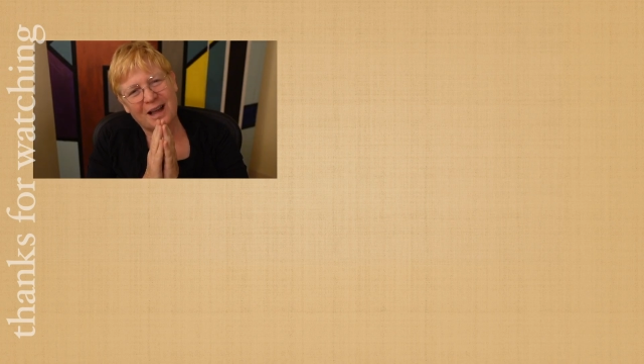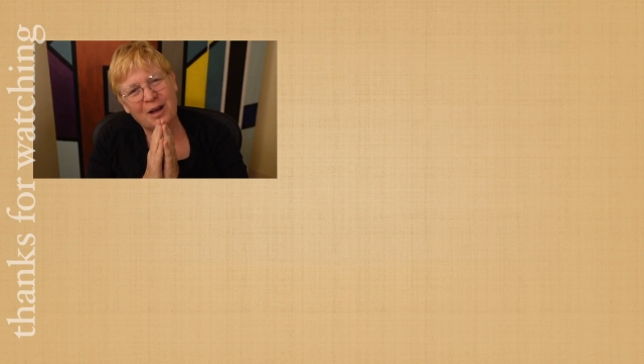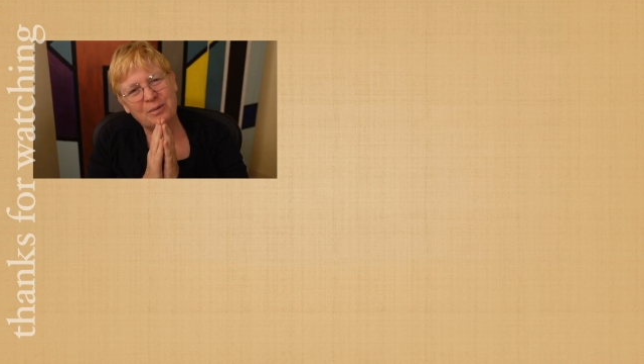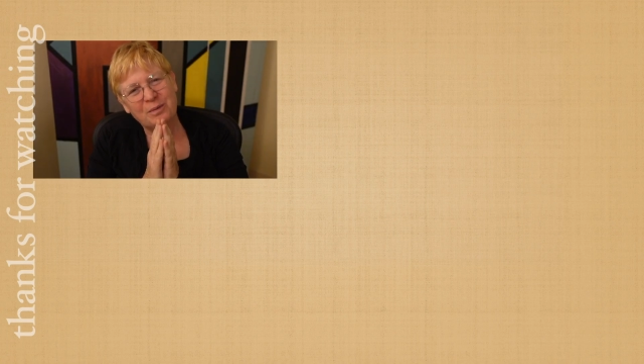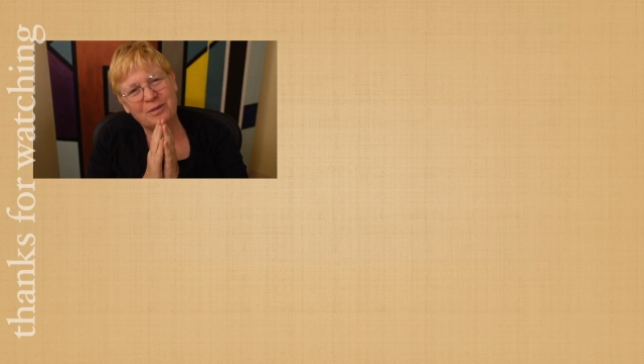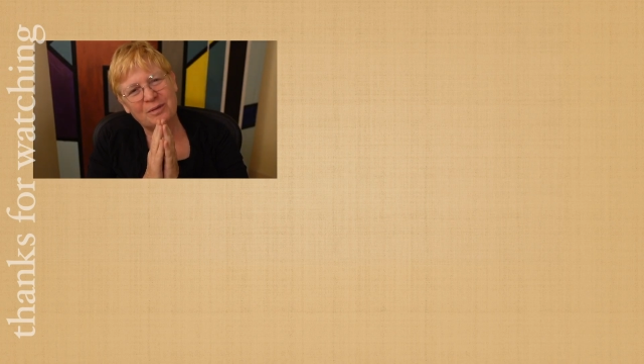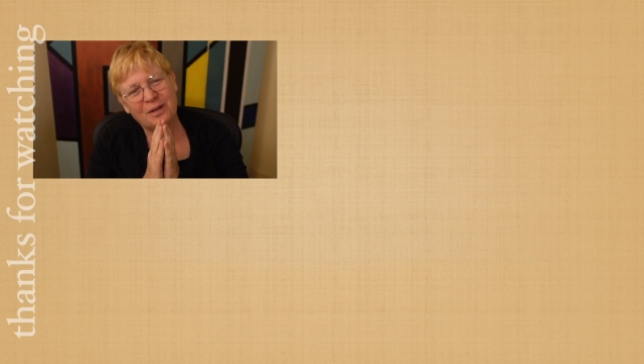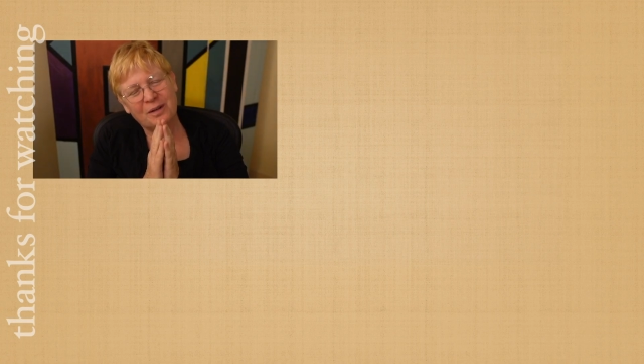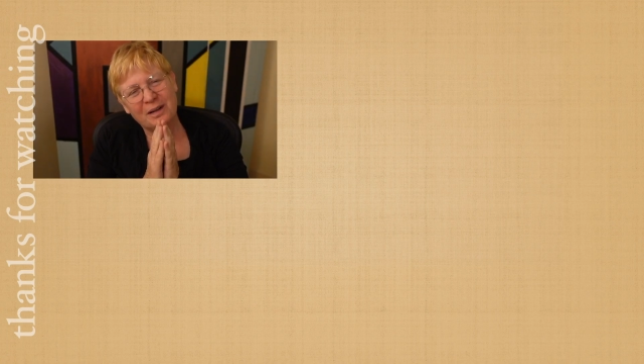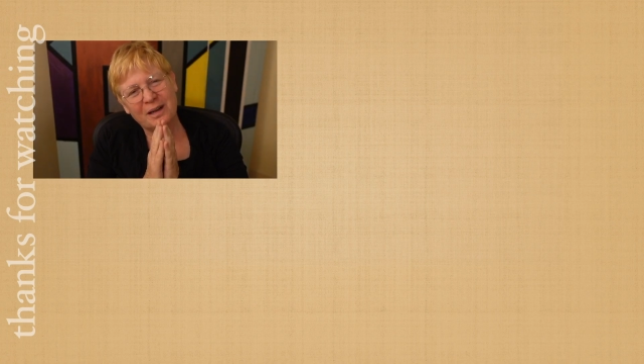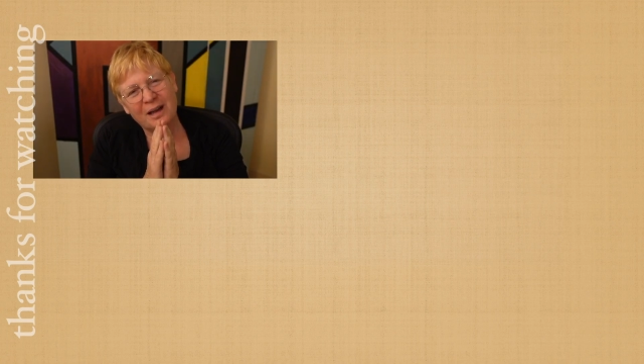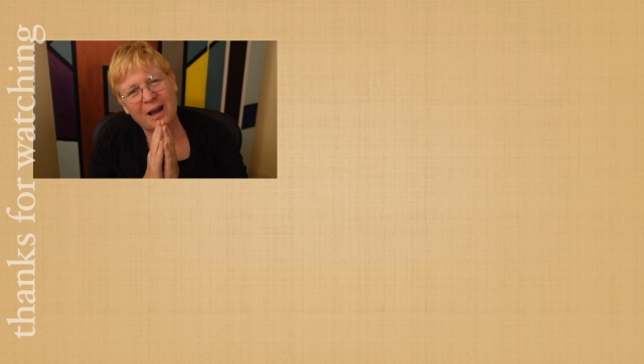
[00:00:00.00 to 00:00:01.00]
I'd be
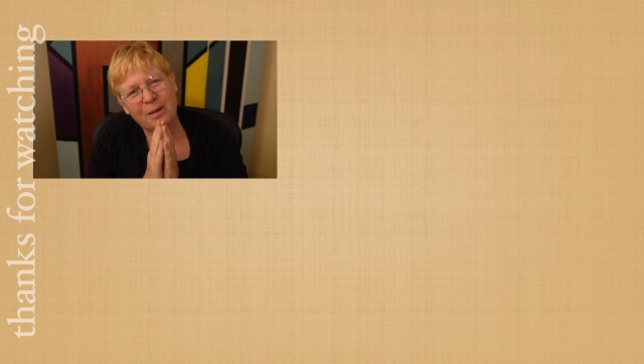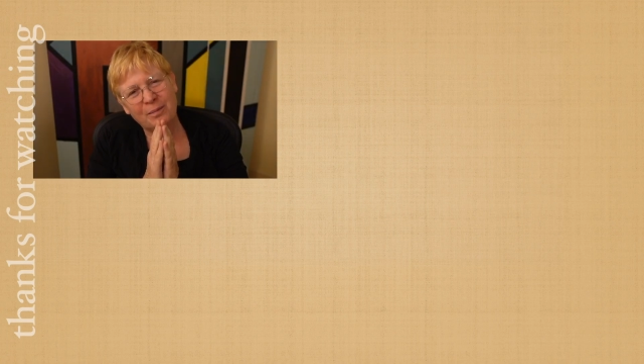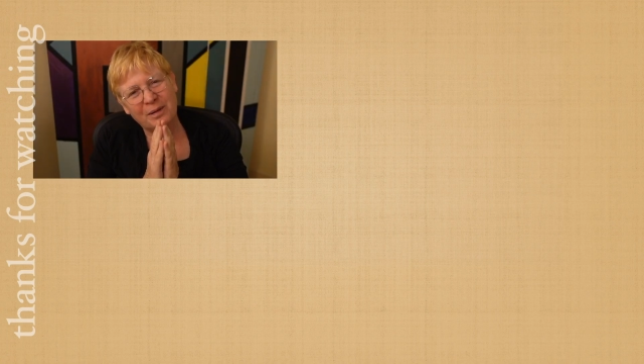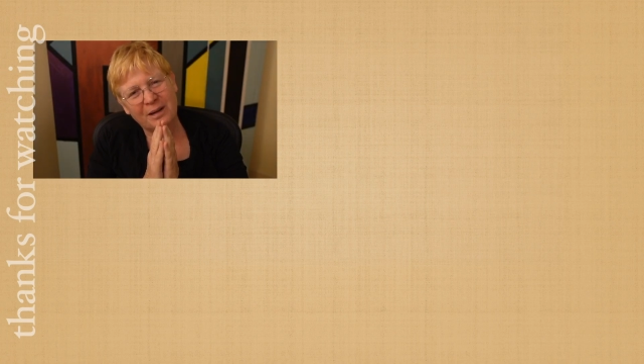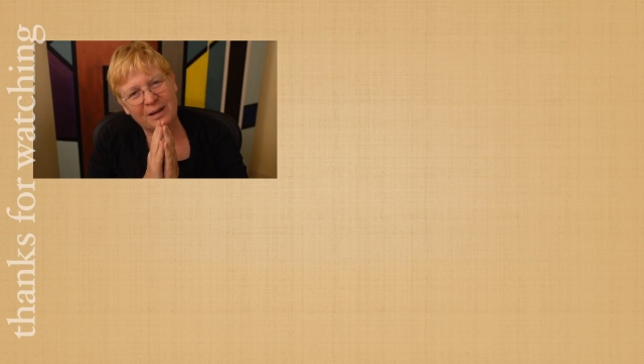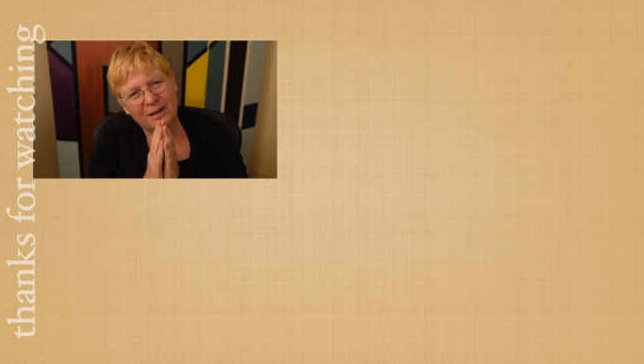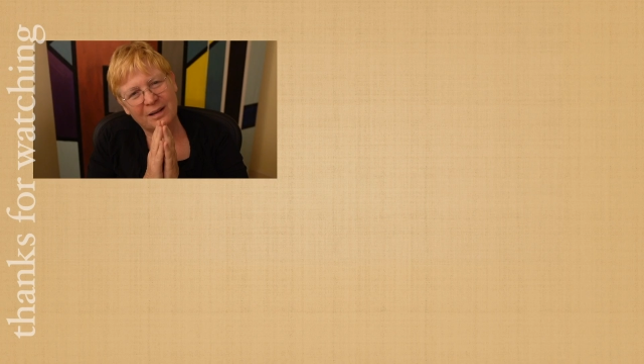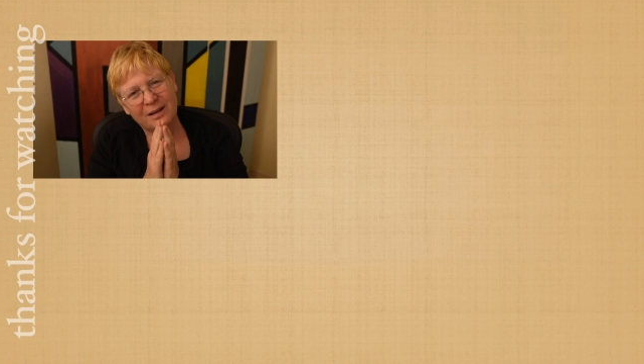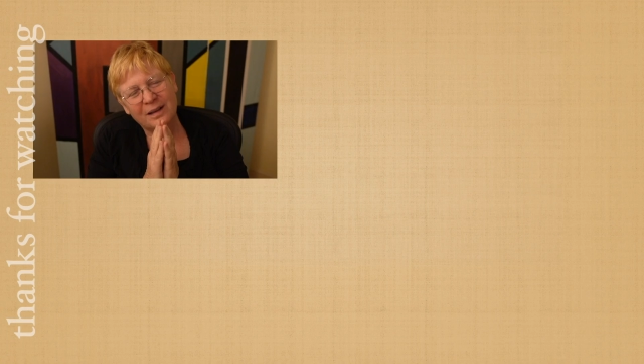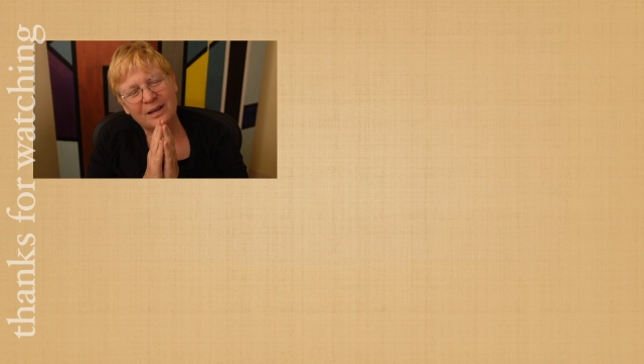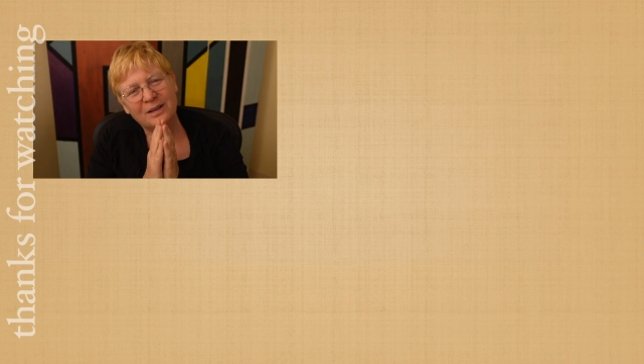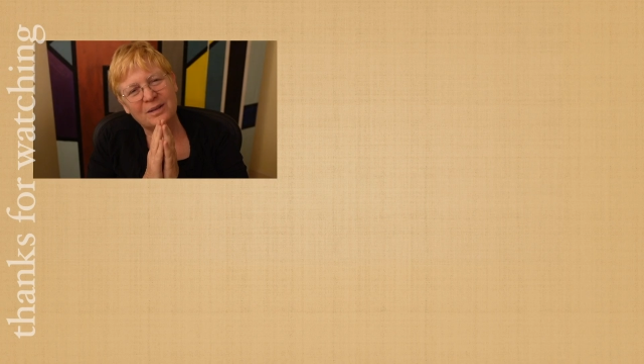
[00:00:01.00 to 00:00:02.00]
very happy
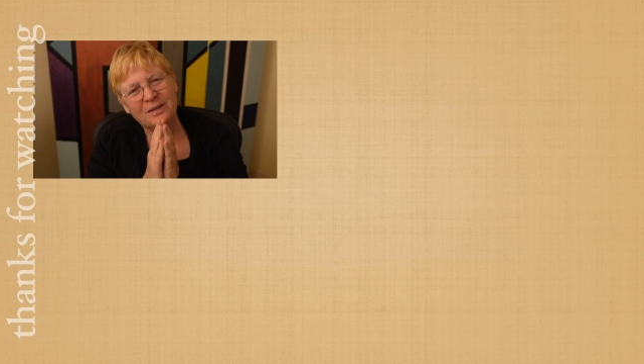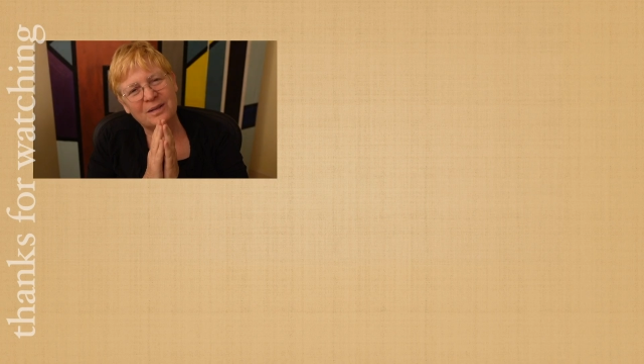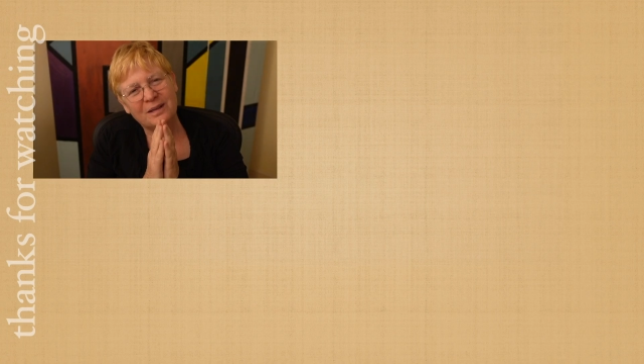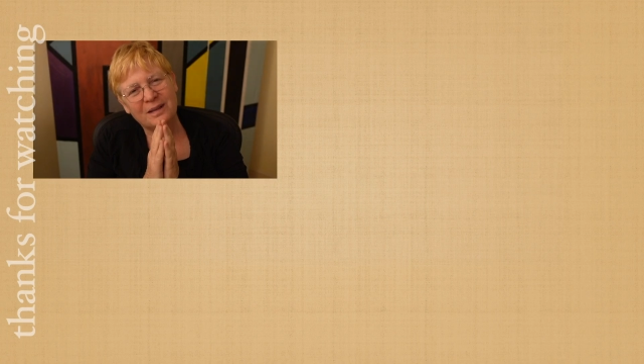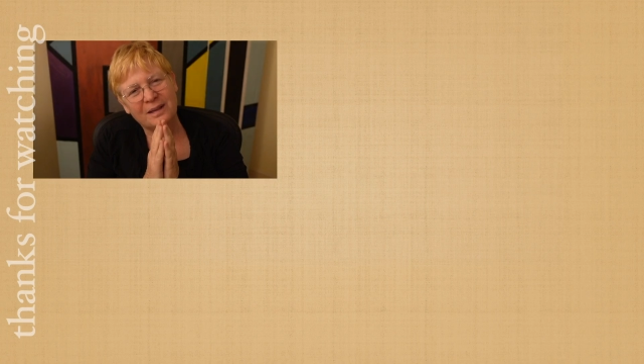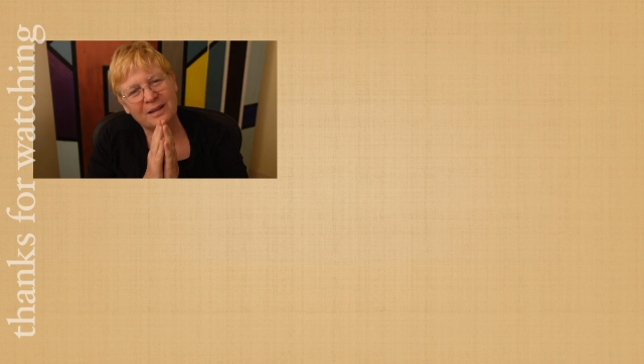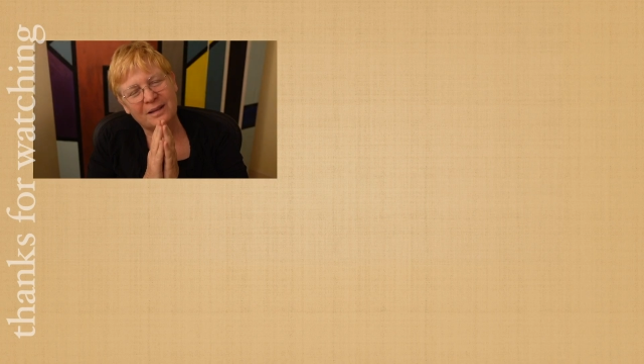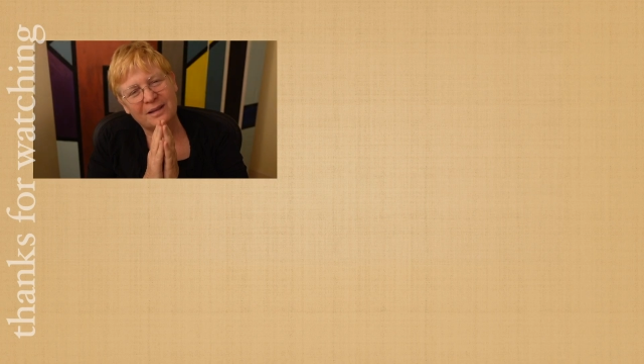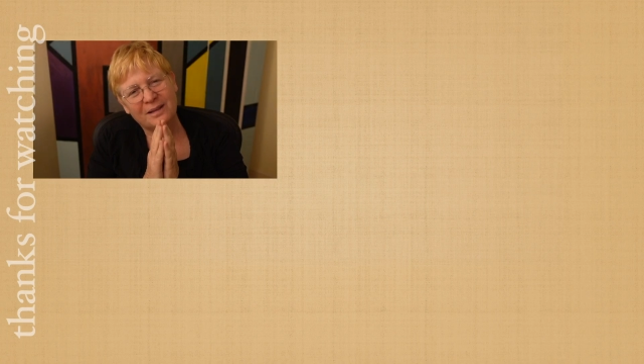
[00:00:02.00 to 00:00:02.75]
to see